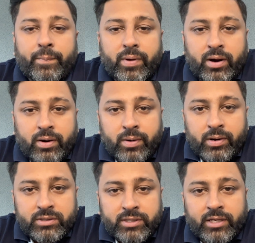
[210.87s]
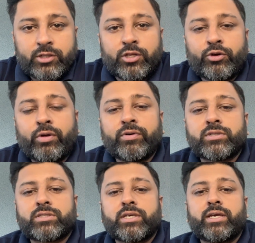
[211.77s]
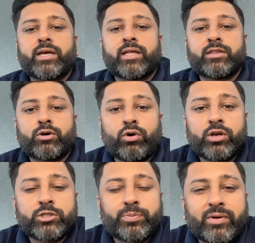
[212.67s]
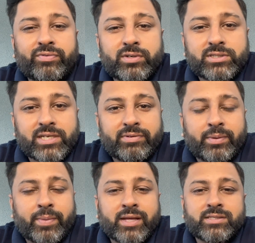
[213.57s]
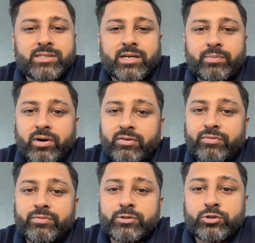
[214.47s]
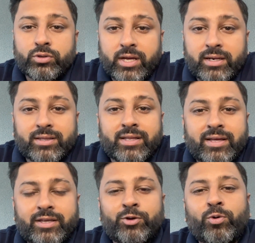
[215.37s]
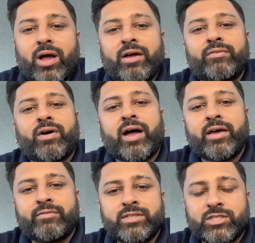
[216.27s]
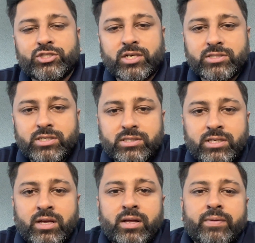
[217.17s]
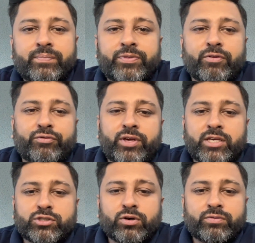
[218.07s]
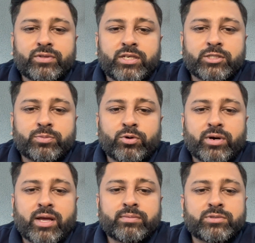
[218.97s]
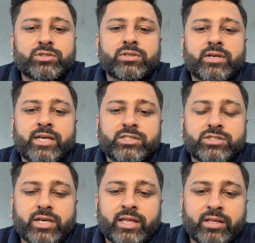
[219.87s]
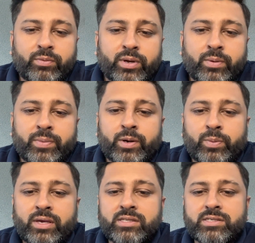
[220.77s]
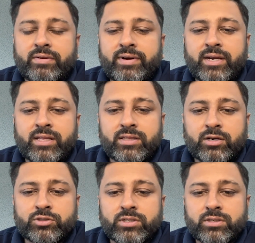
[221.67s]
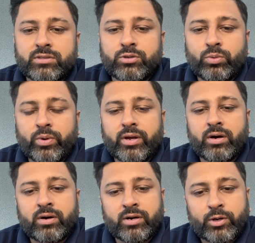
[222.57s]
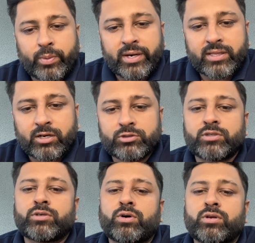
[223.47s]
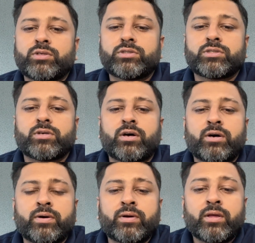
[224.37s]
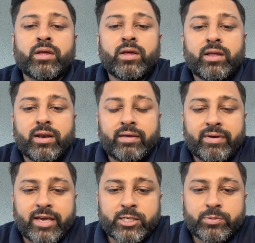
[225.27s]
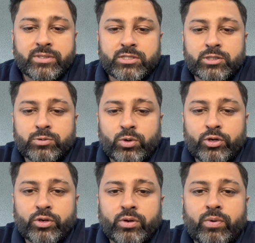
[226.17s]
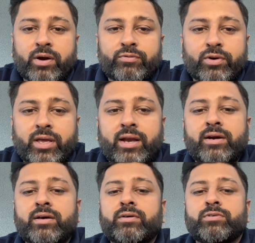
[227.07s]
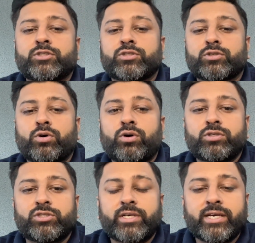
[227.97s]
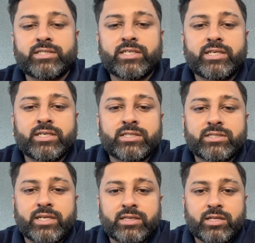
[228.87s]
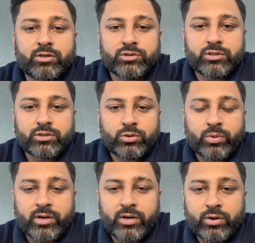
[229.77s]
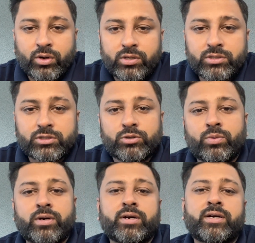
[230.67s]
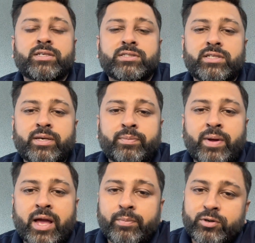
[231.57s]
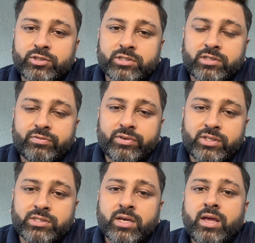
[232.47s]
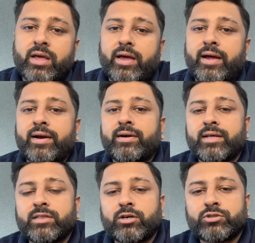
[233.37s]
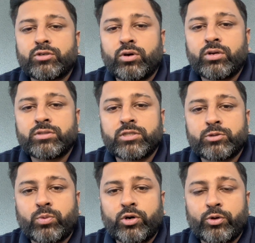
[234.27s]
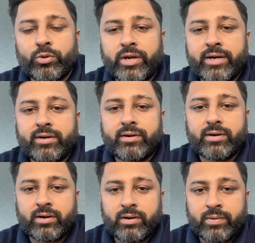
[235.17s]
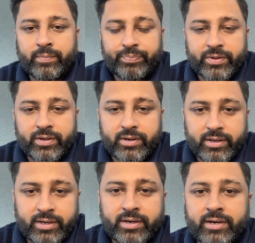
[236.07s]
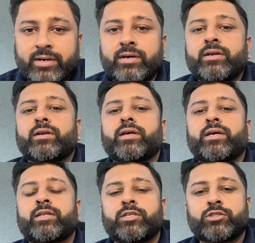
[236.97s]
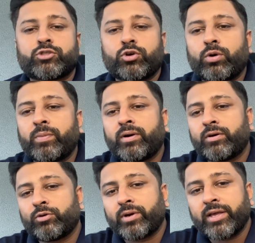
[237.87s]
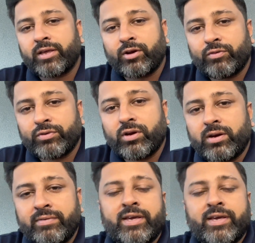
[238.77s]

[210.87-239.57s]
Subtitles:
The university and the college prefers 7 bands and above, so that you have higher visa chances. The fees of these programs range anywhere between $17,000 to $20,000. Living expenses, what you require for Canada, which is called GIC, is $10,200. $200 is the bank processing fees, and $10,000 is what you get in return in installment to take care of your living